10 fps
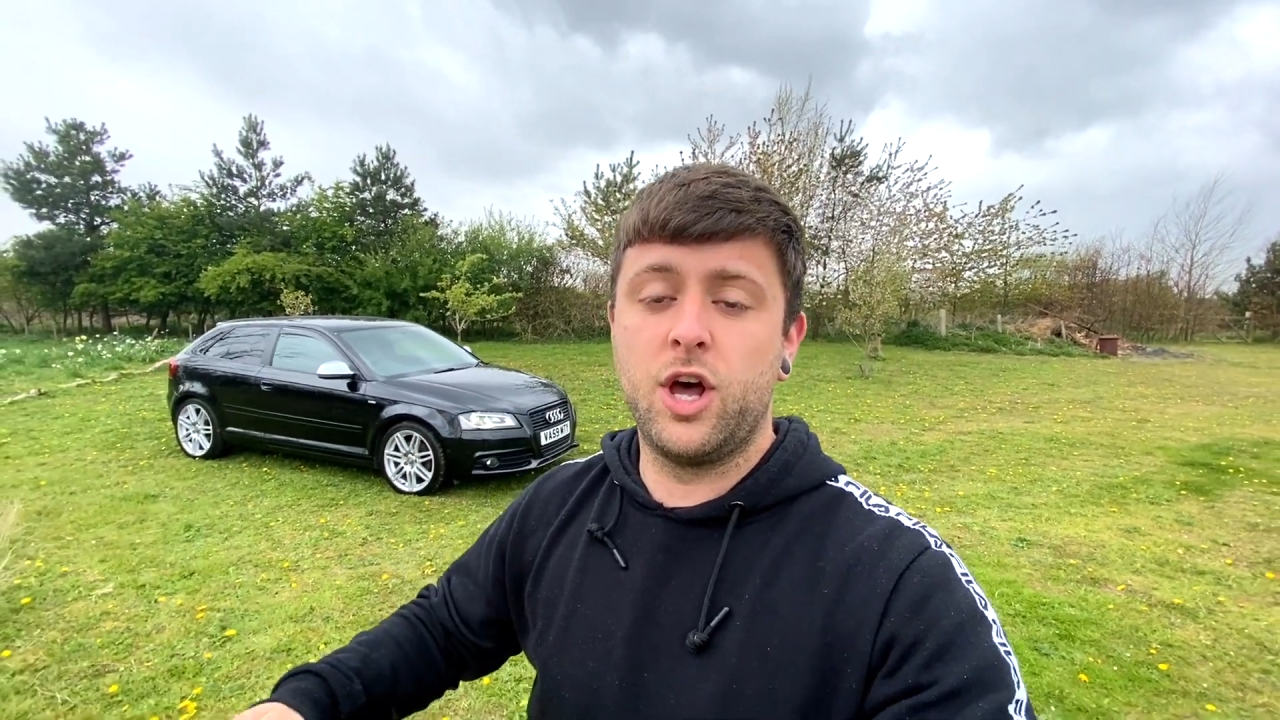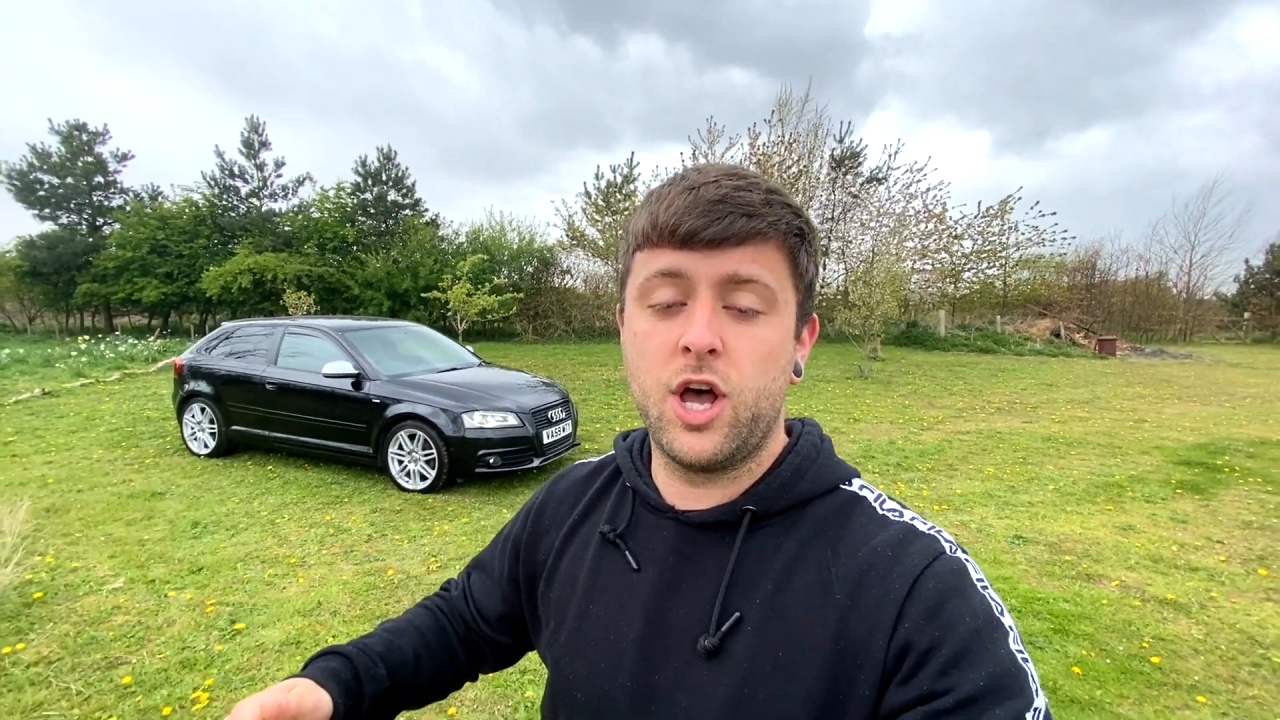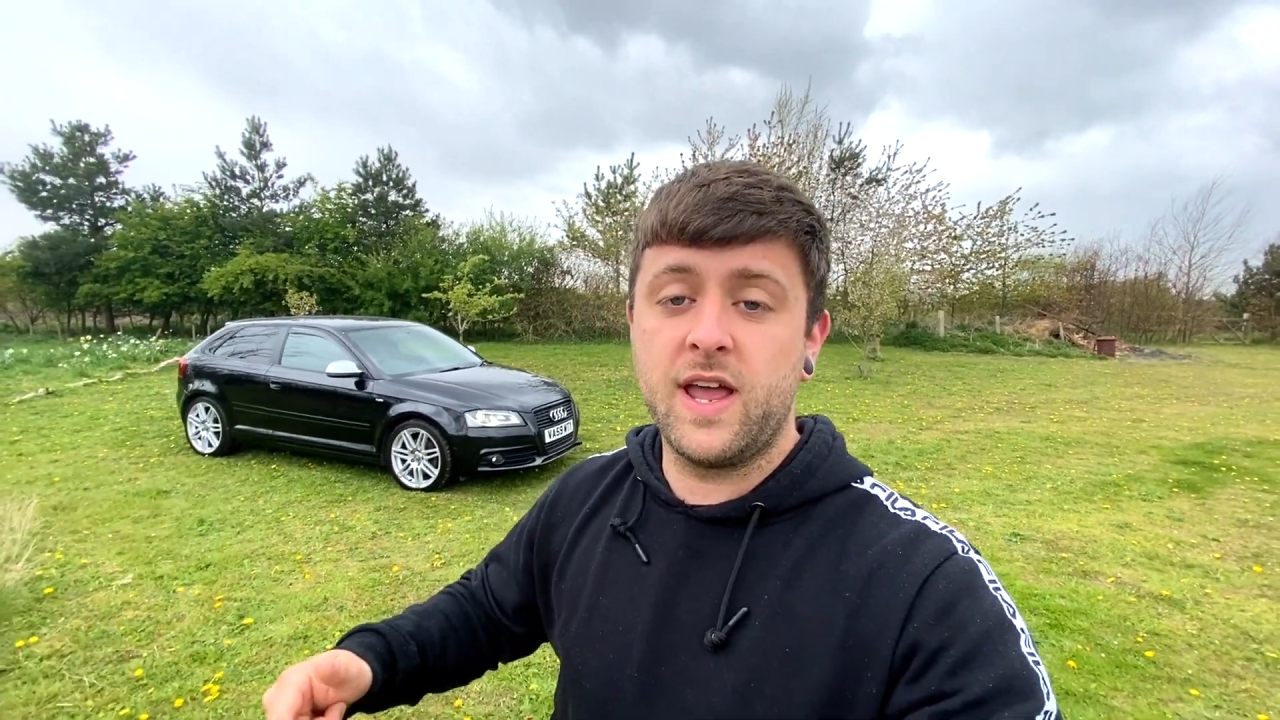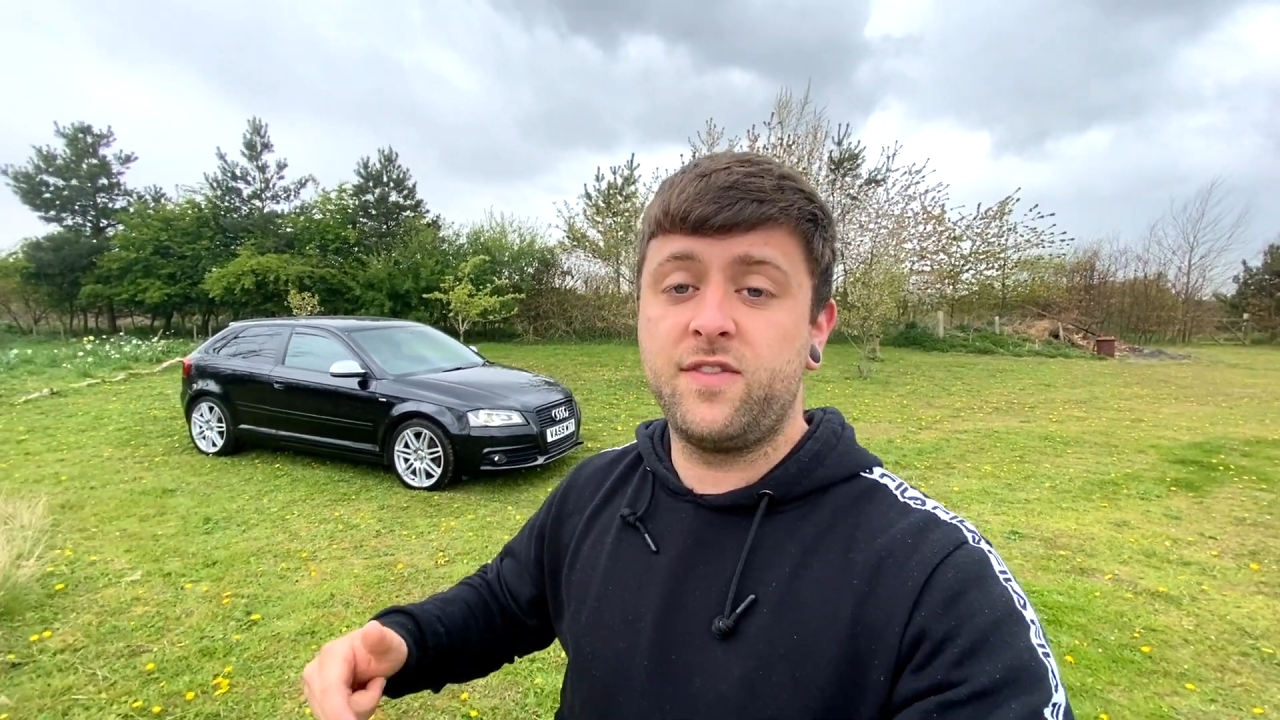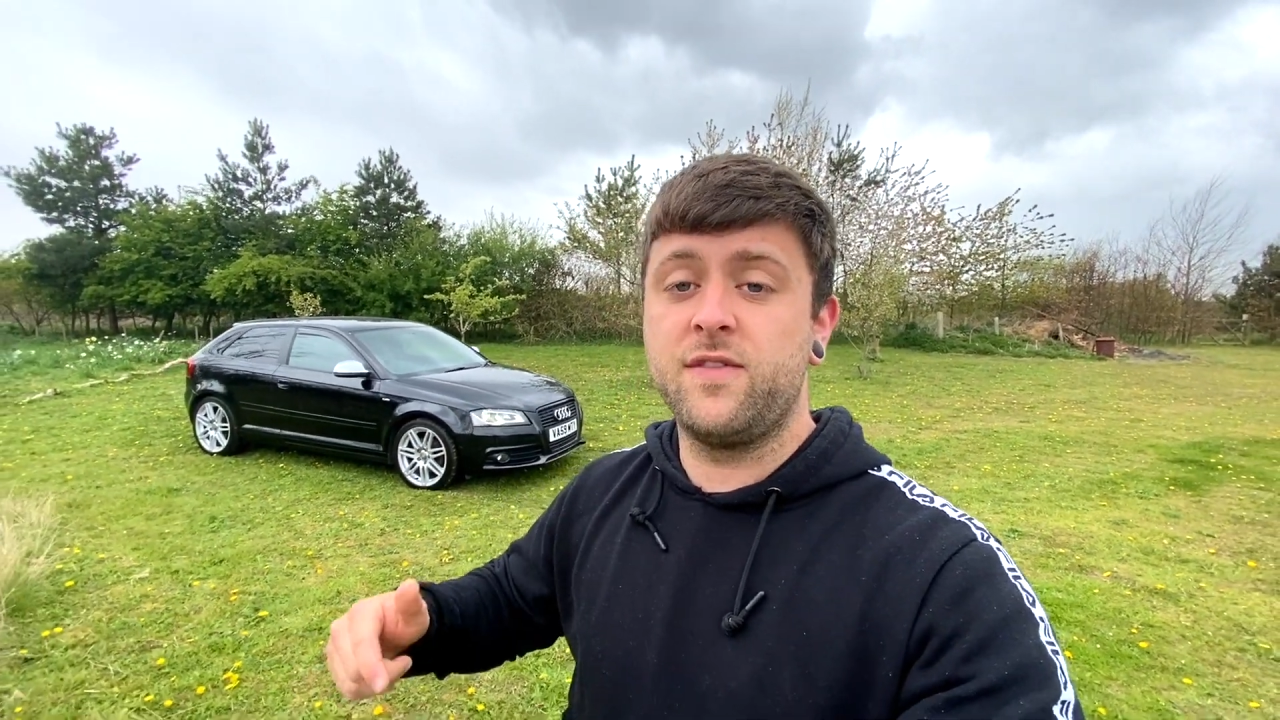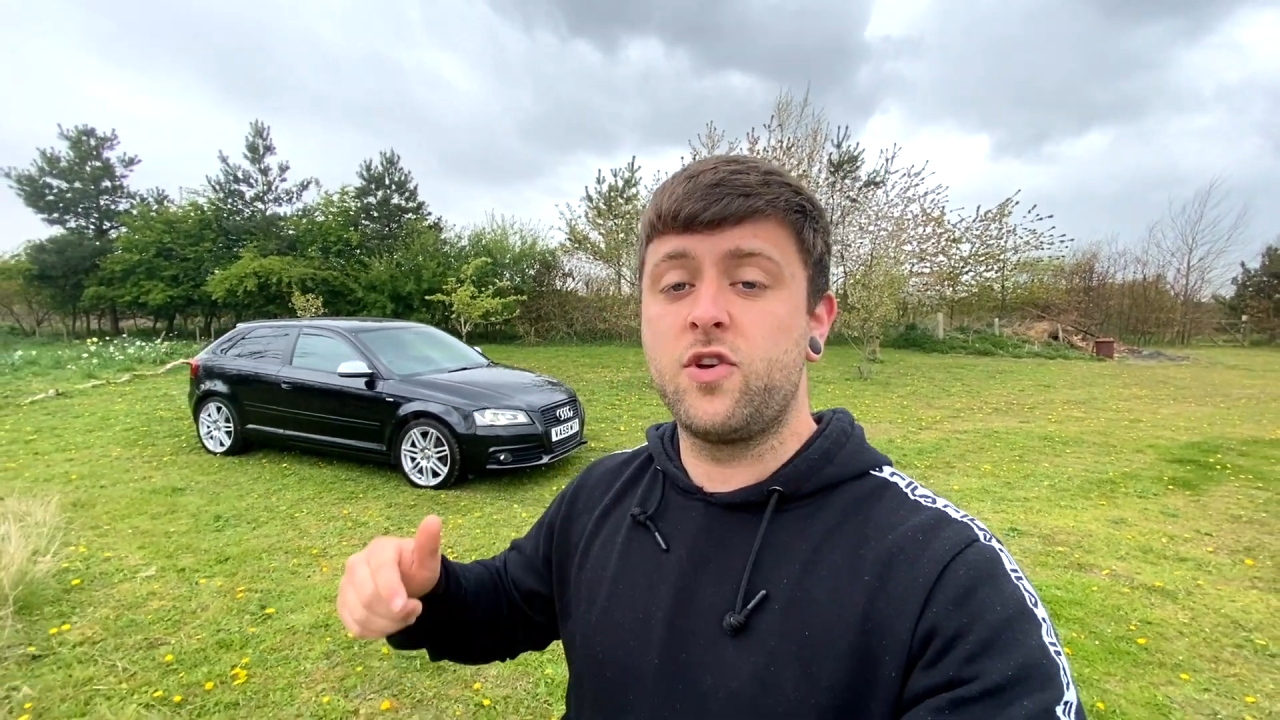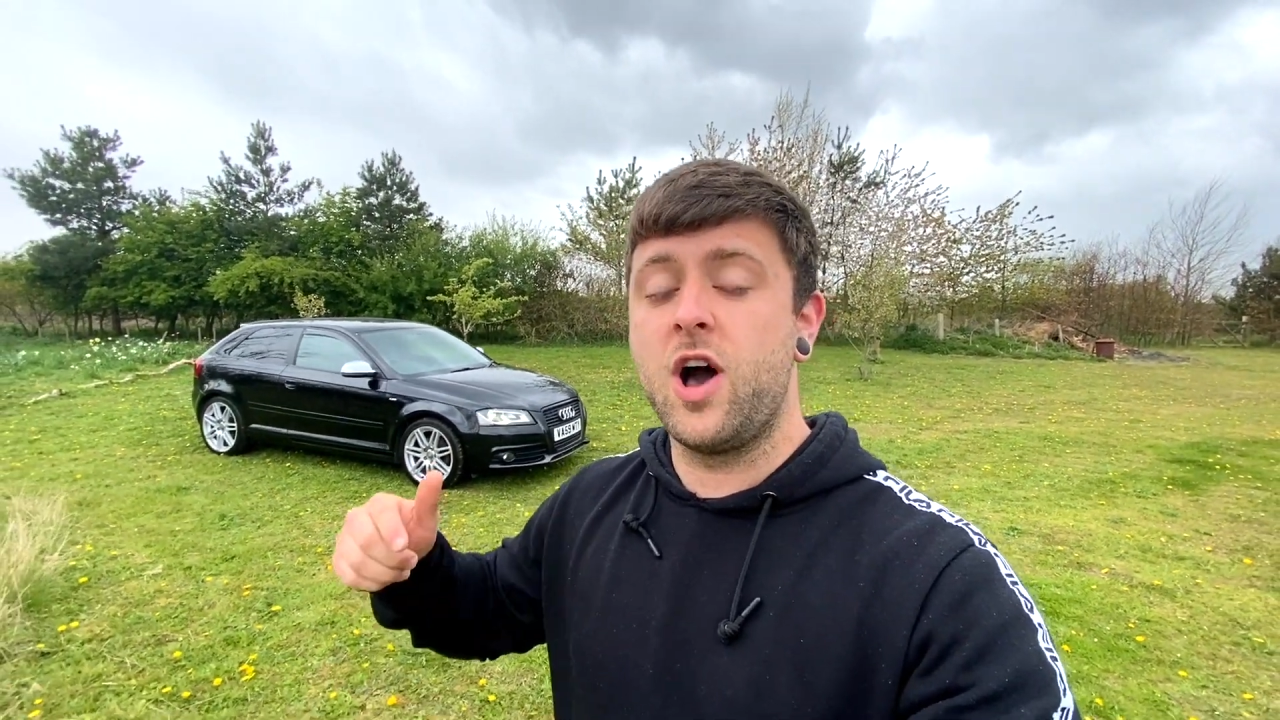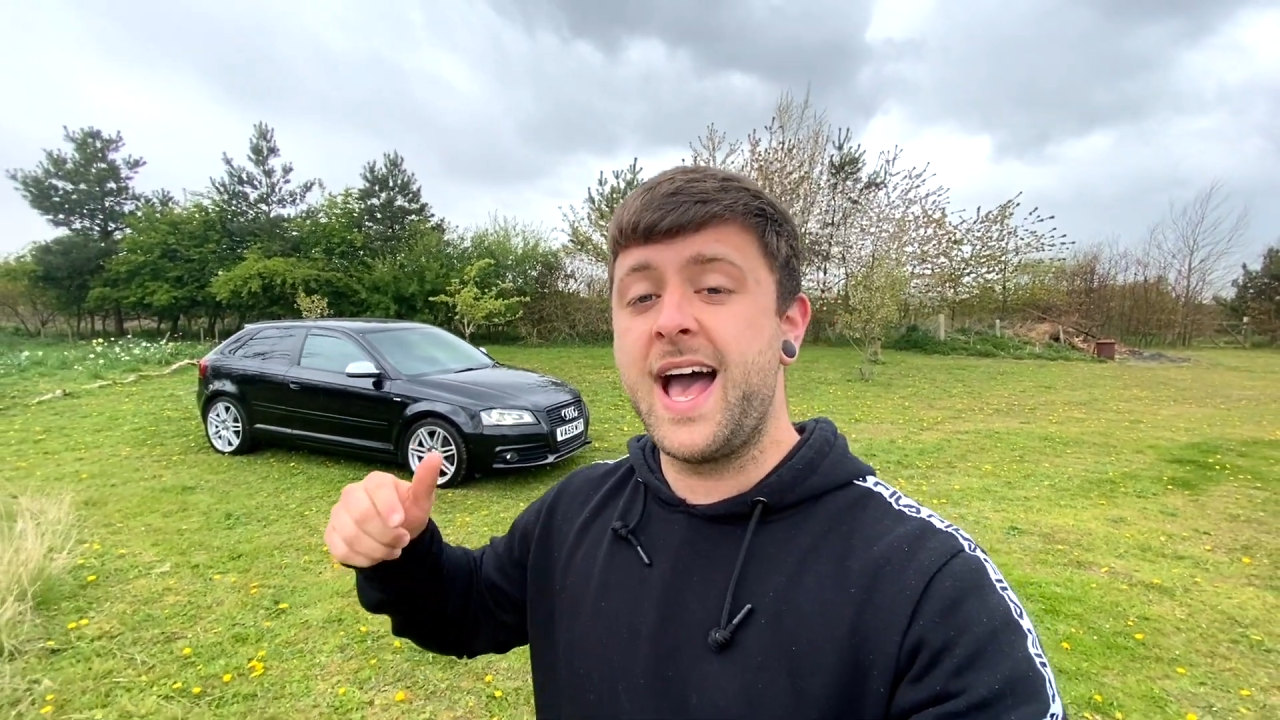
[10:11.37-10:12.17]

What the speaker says: if you've got